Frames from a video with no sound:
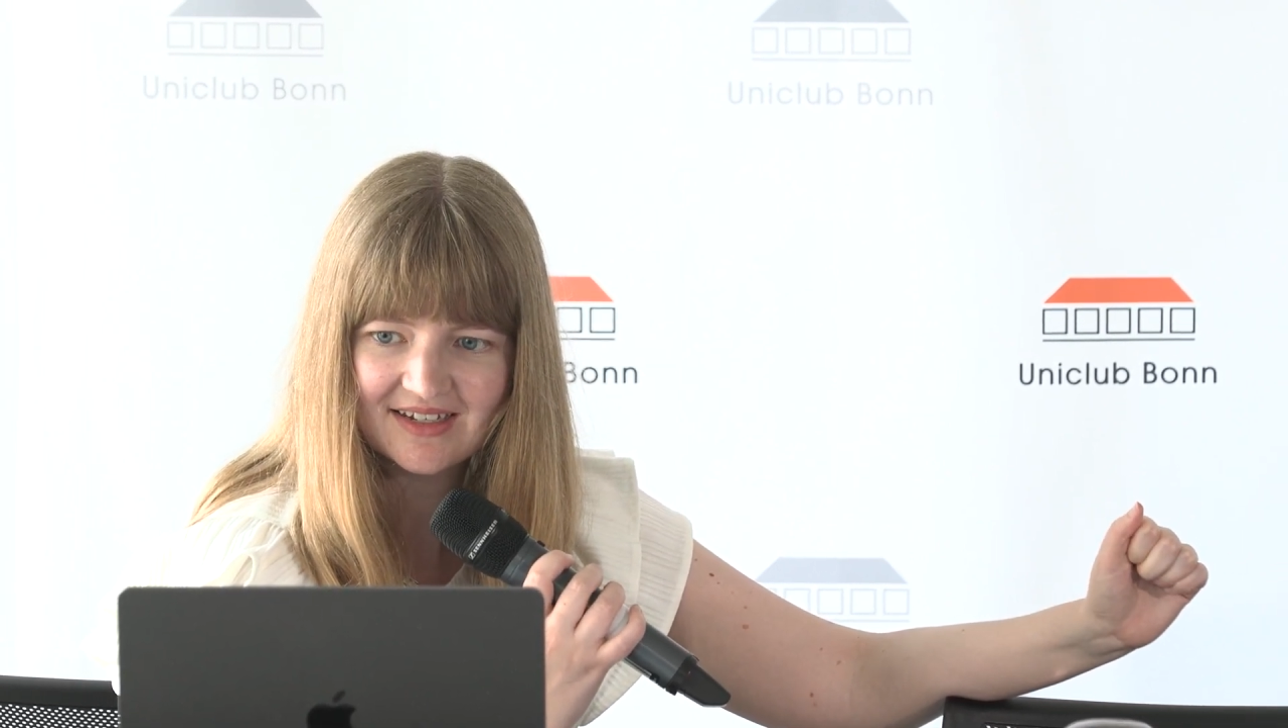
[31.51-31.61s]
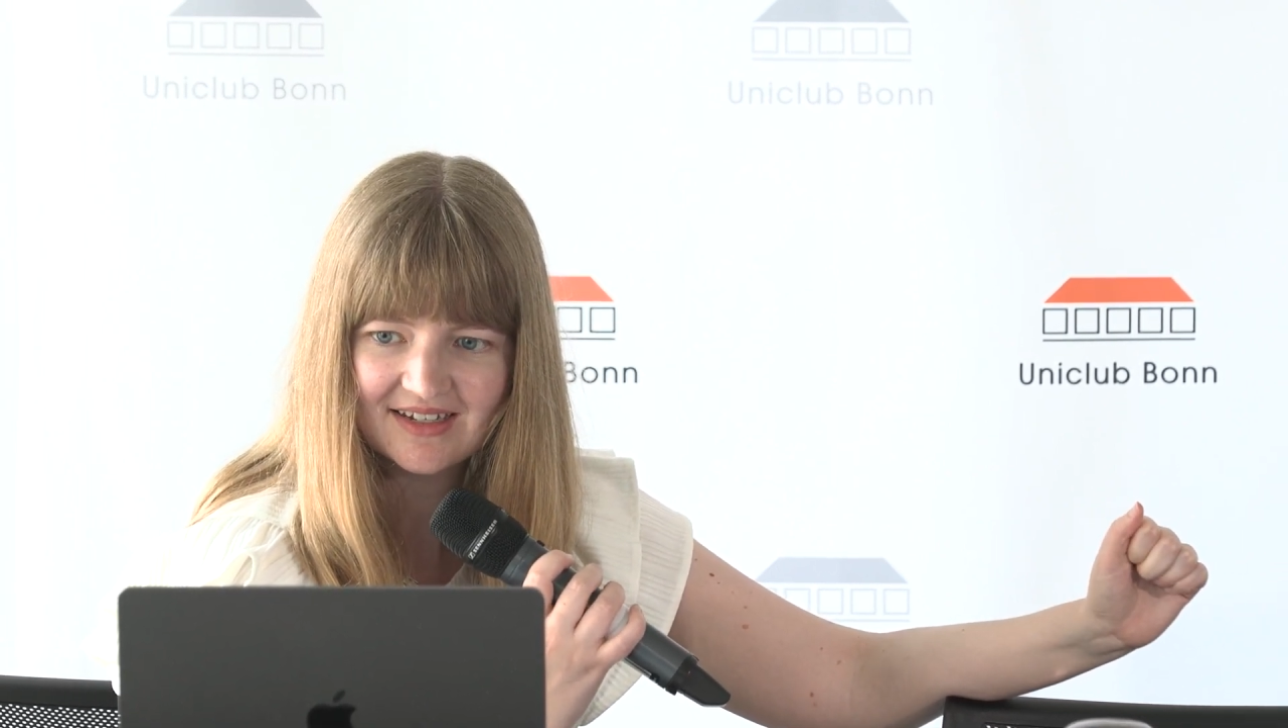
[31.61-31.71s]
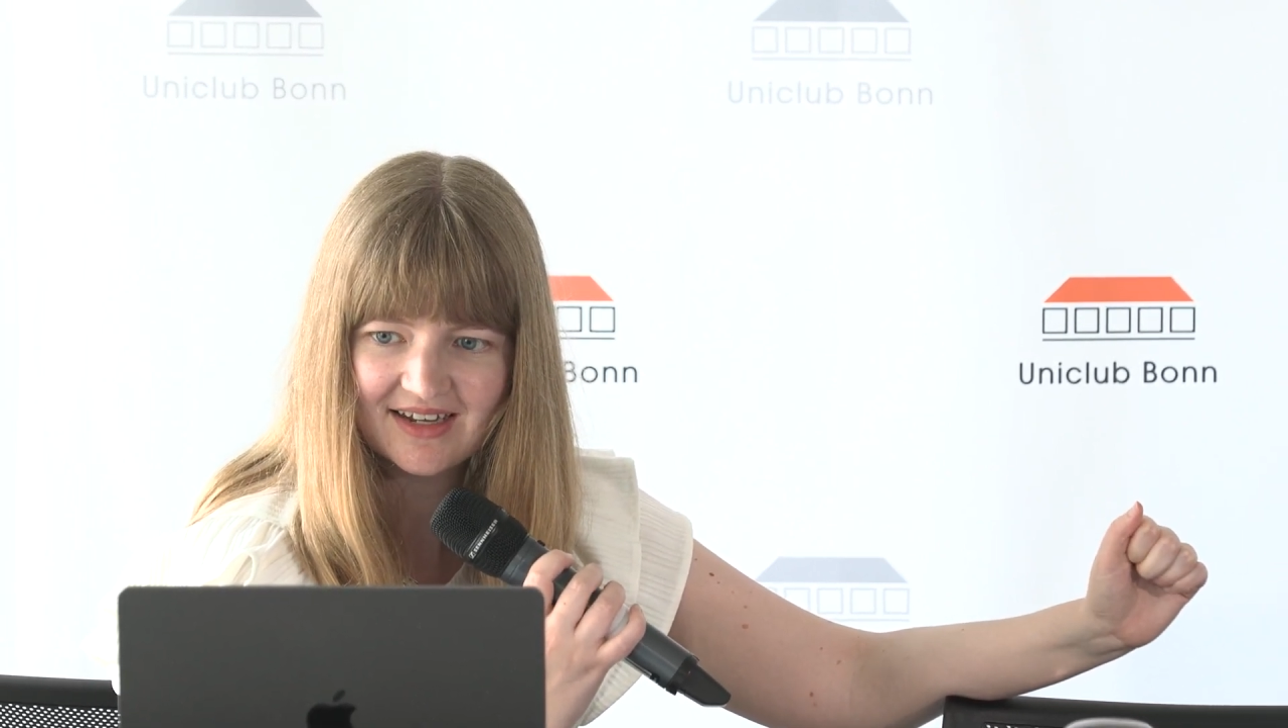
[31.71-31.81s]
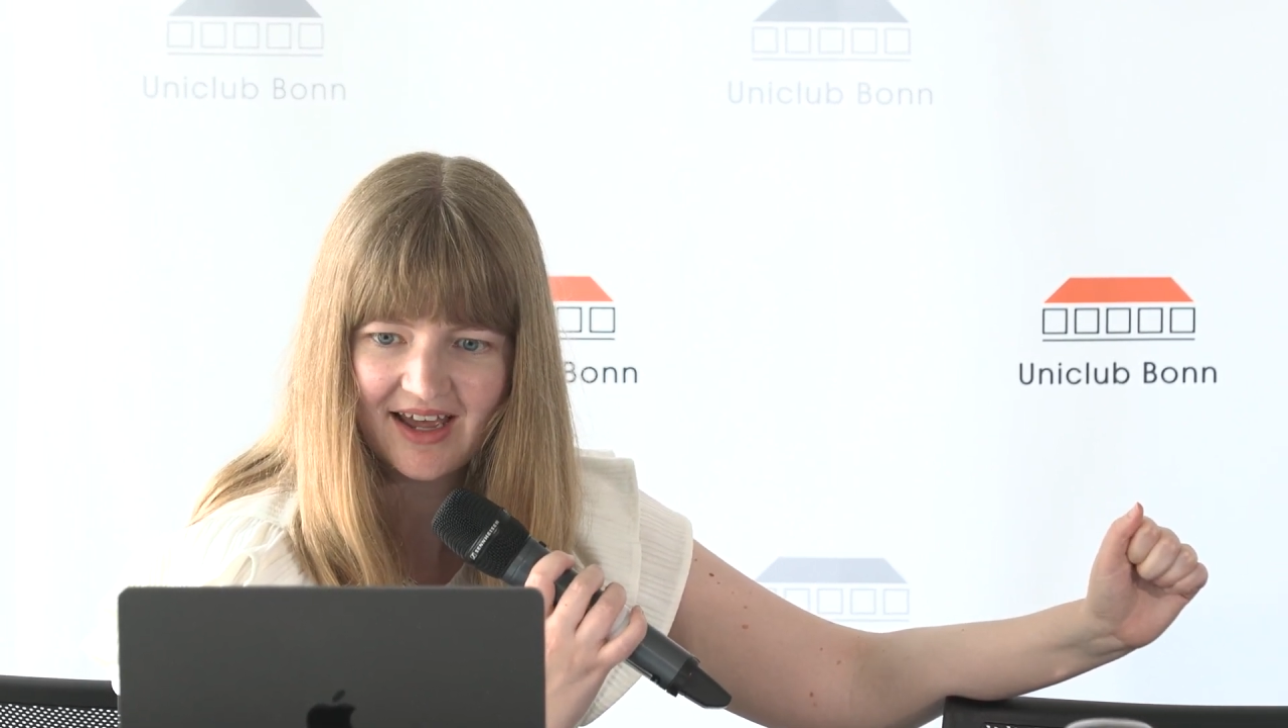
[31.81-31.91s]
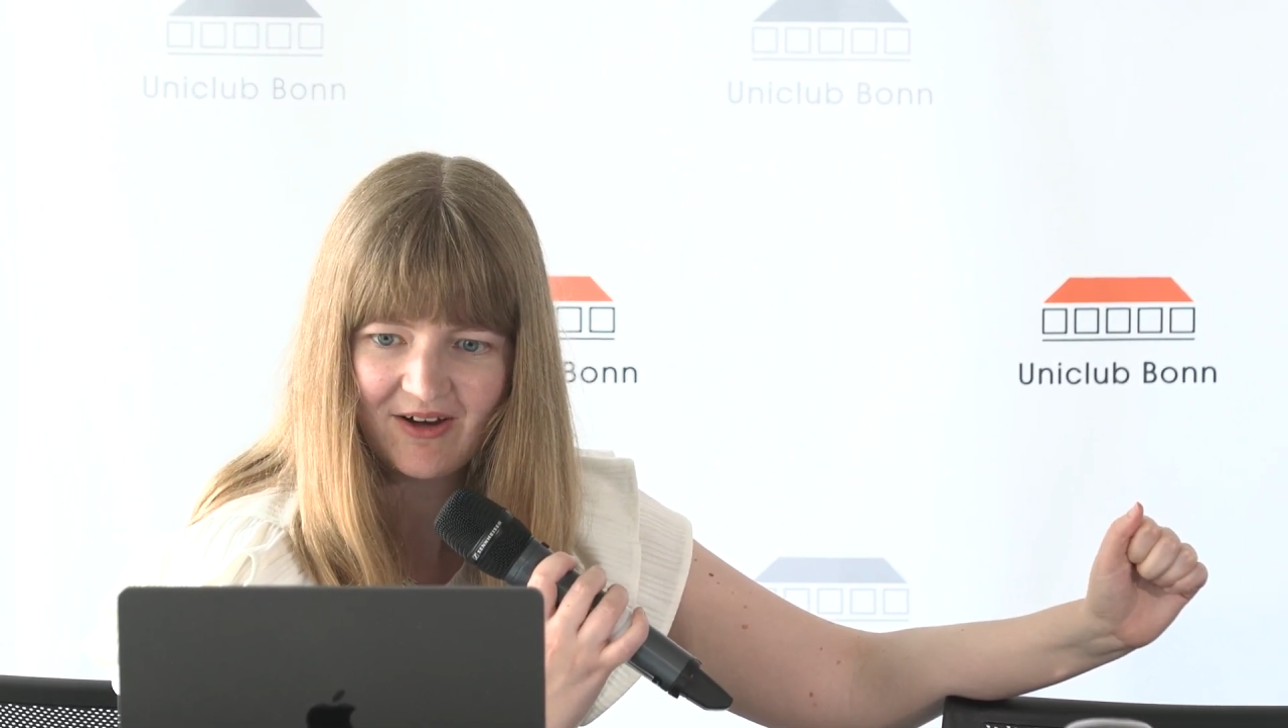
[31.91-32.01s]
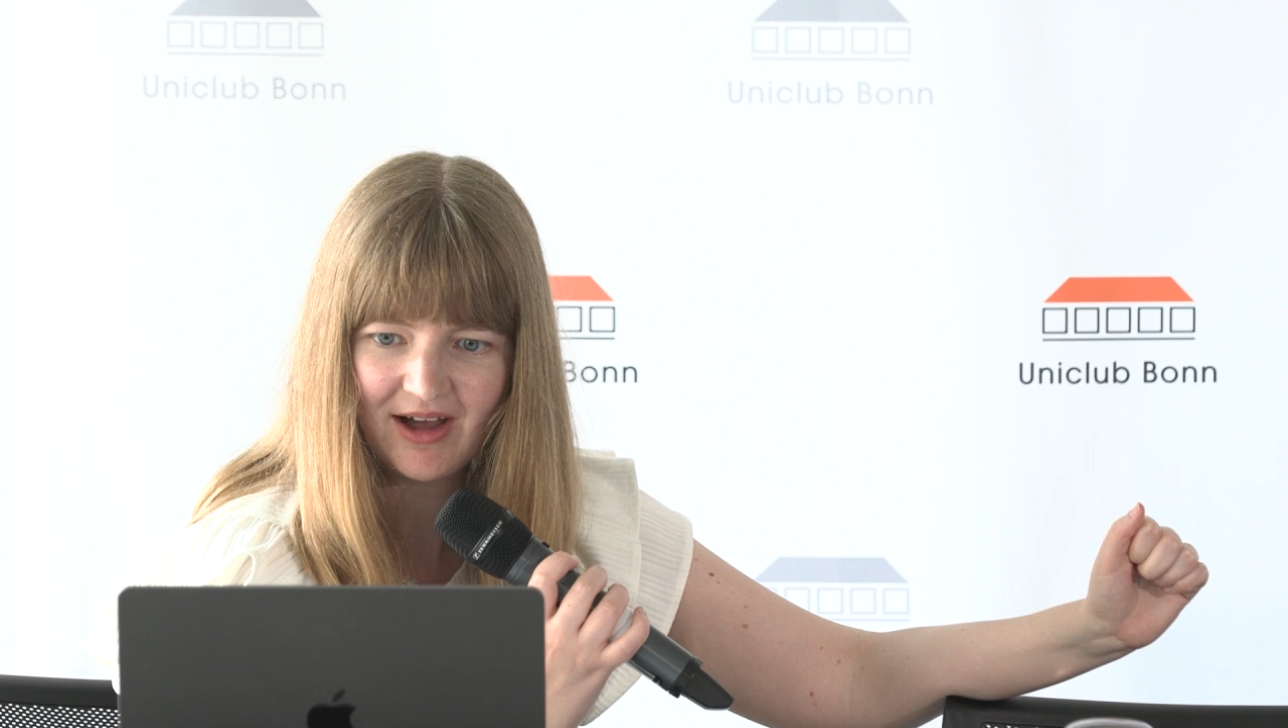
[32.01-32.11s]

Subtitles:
now,